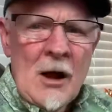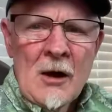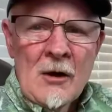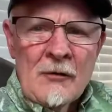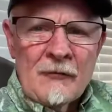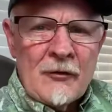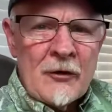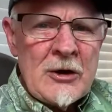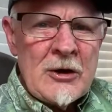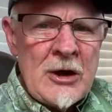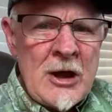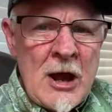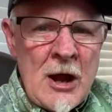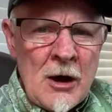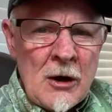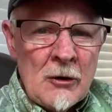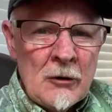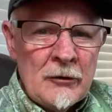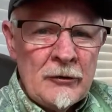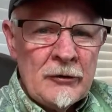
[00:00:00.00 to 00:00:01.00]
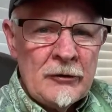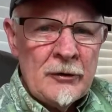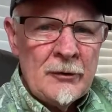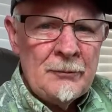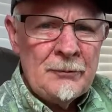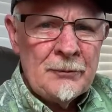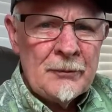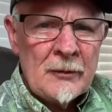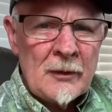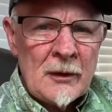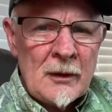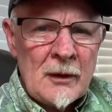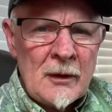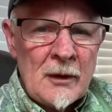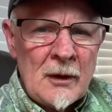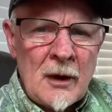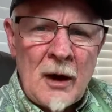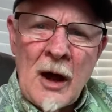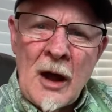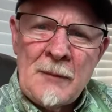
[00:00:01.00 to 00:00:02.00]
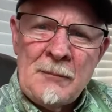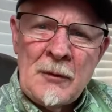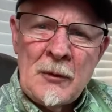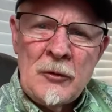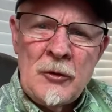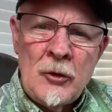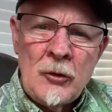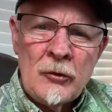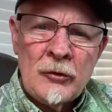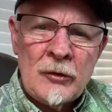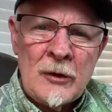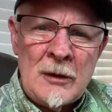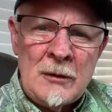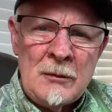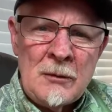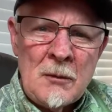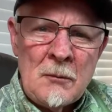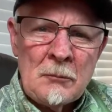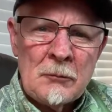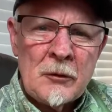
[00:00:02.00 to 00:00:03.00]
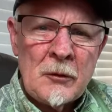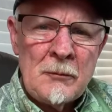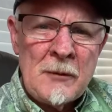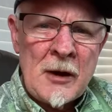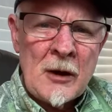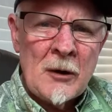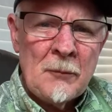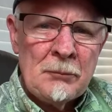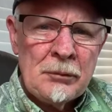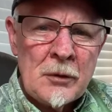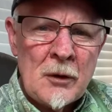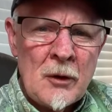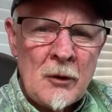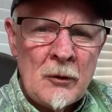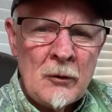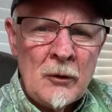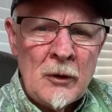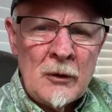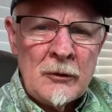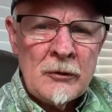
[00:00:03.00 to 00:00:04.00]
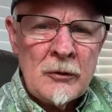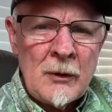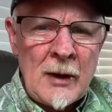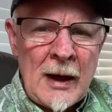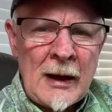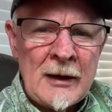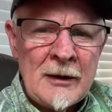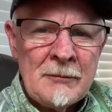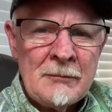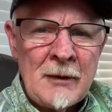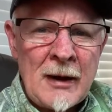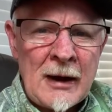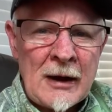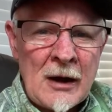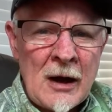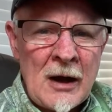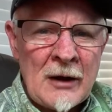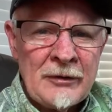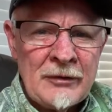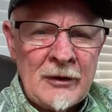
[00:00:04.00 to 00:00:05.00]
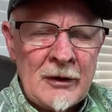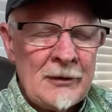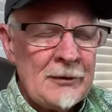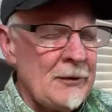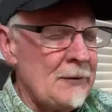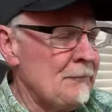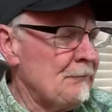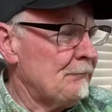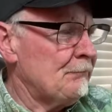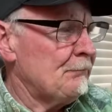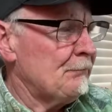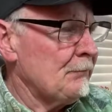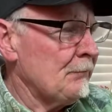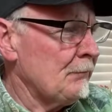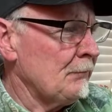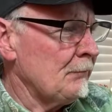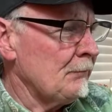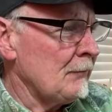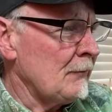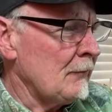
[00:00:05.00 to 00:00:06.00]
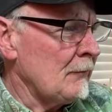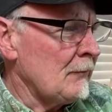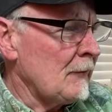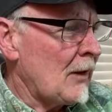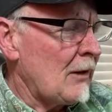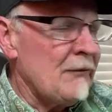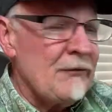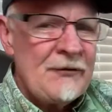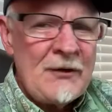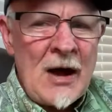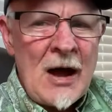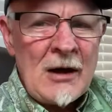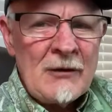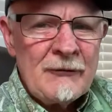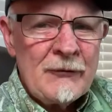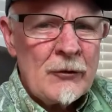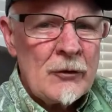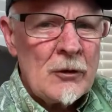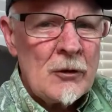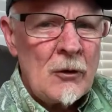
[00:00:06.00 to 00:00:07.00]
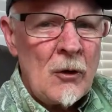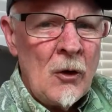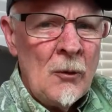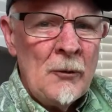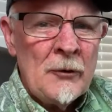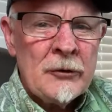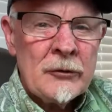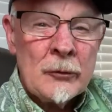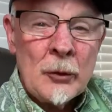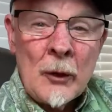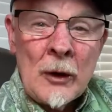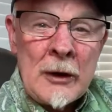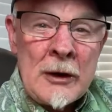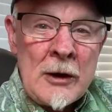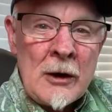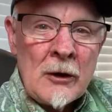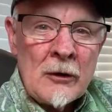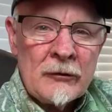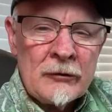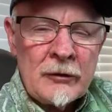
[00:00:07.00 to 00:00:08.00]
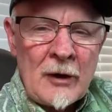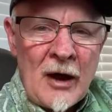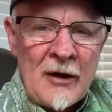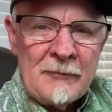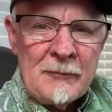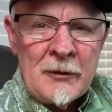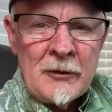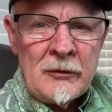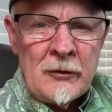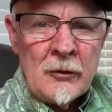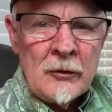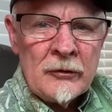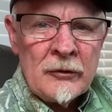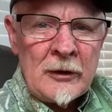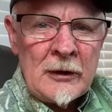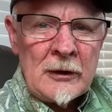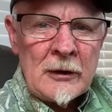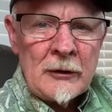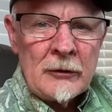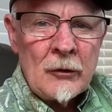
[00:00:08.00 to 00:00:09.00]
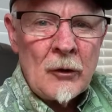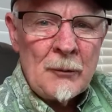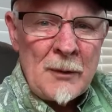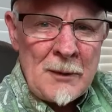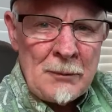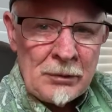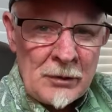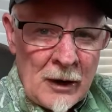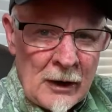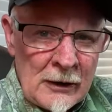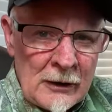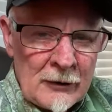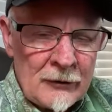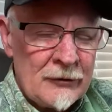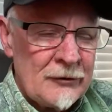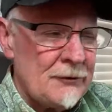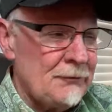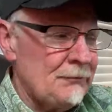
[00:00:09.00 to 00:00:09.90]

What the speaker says: For years, I've been using Premiere Pro to edit my content. In fact, for almost 20 years, I've been using Adobe products.